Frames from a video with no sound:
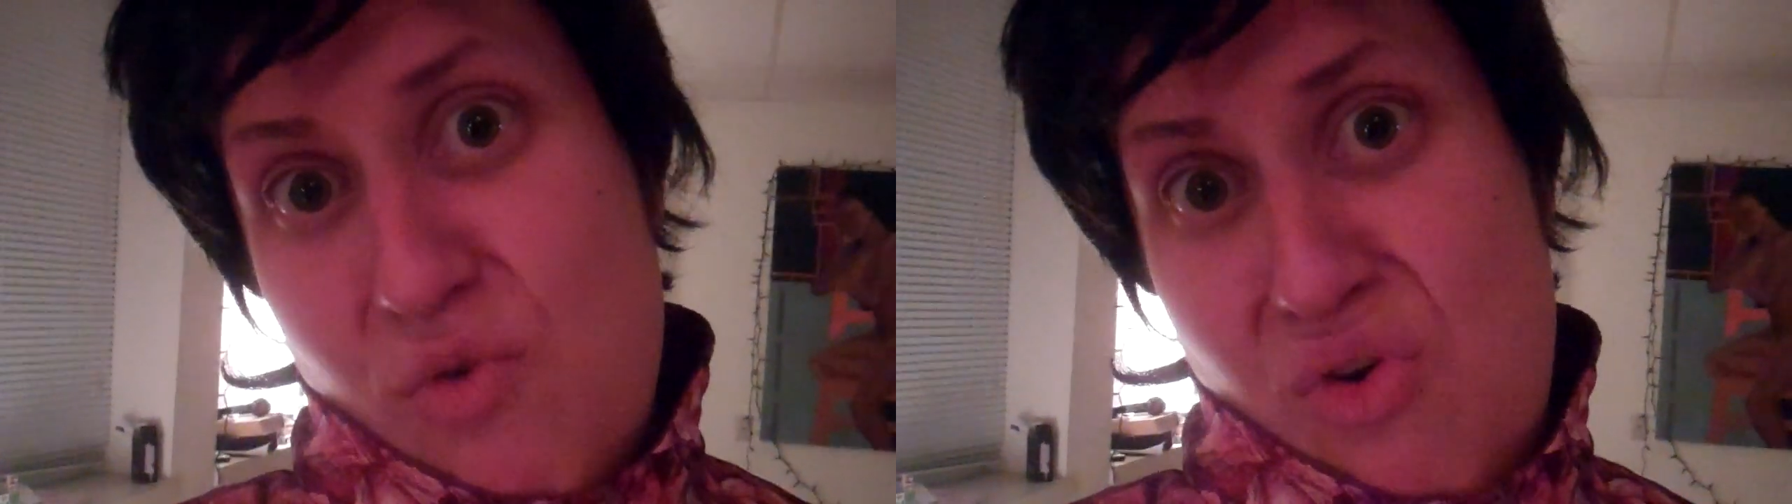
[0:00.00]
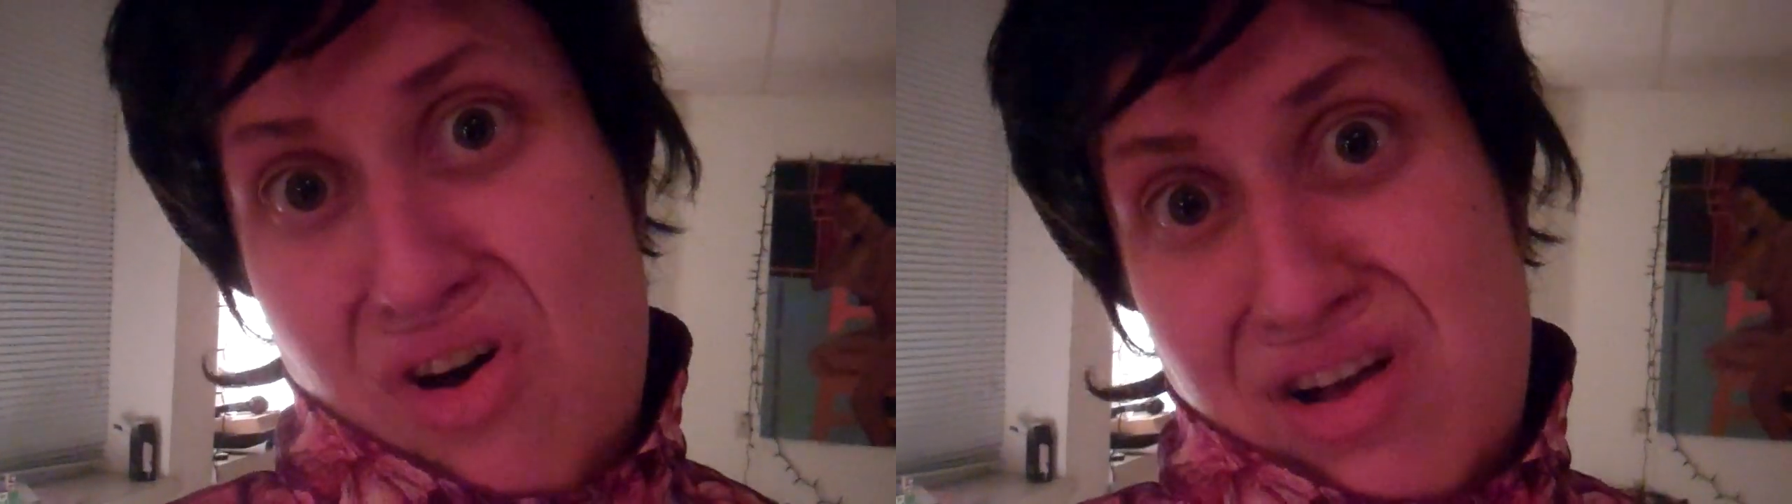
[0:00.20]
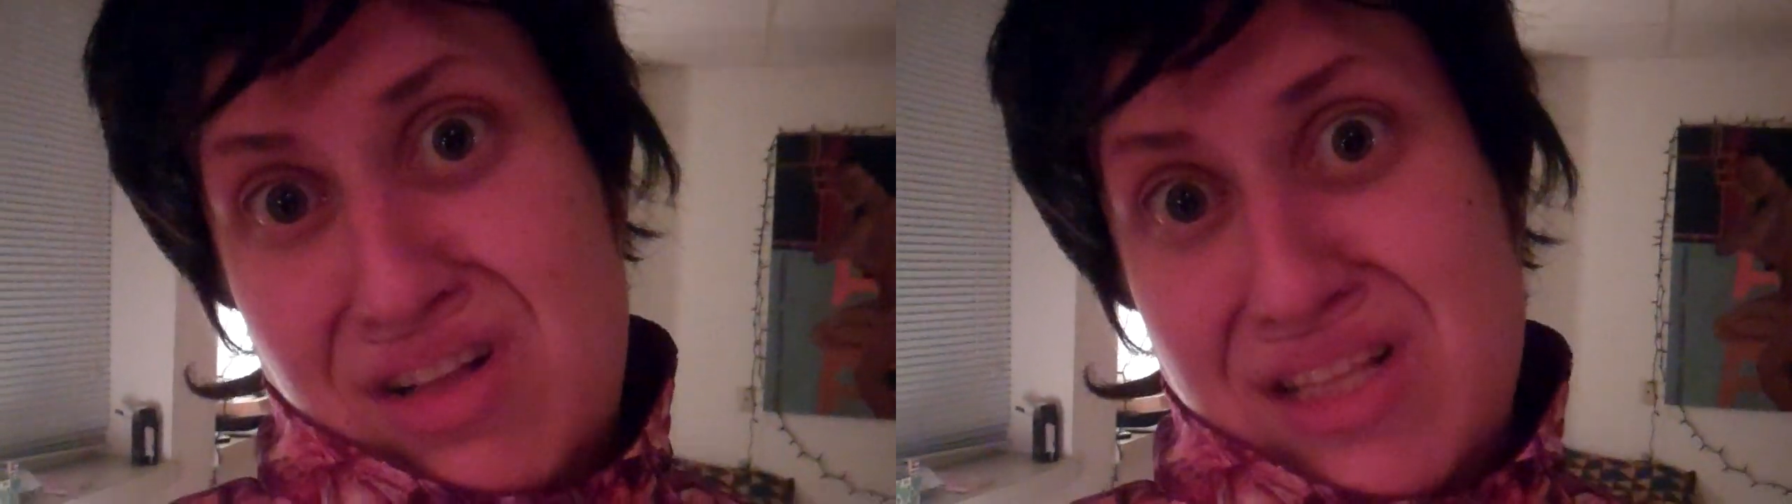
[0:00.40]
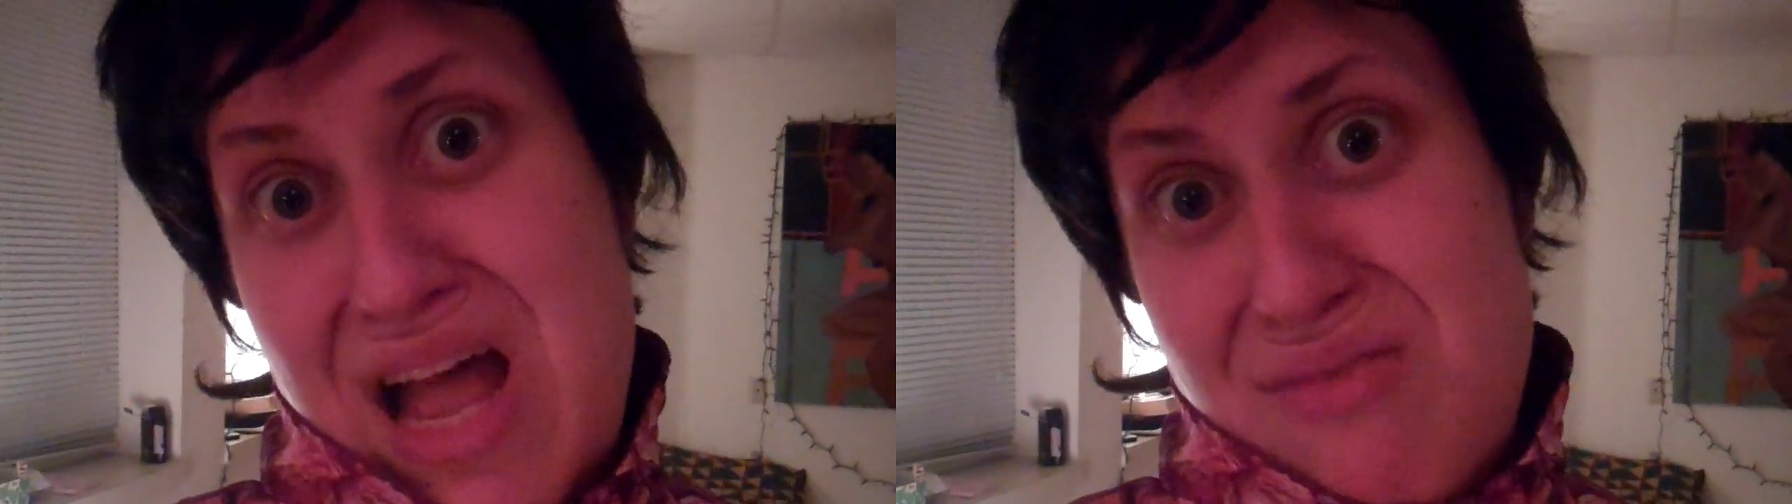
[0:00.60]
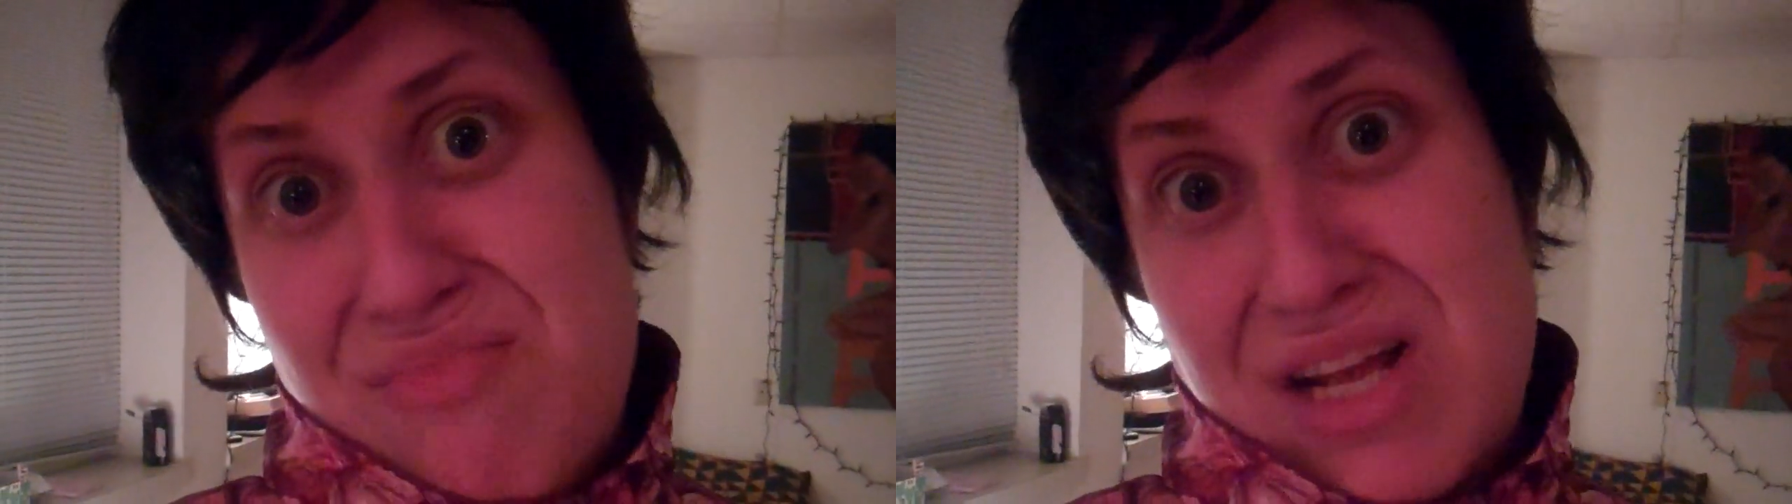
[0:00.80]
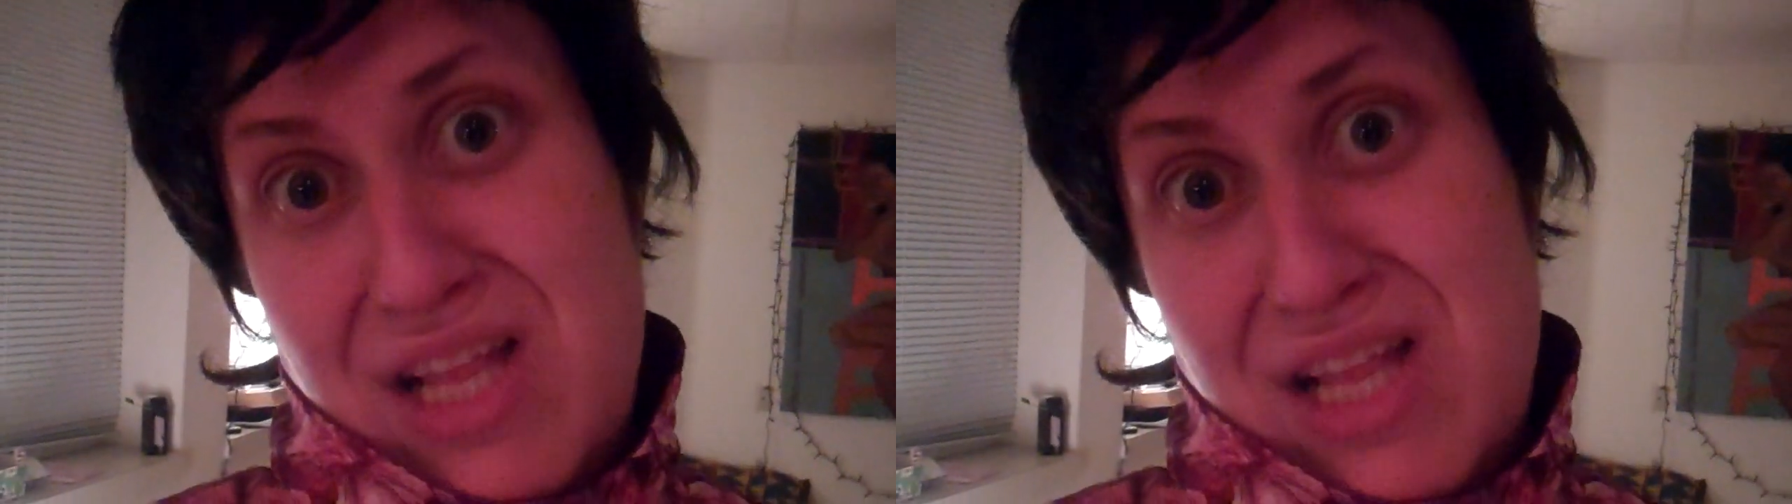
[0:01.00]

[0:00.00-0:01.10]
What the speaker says: for letting me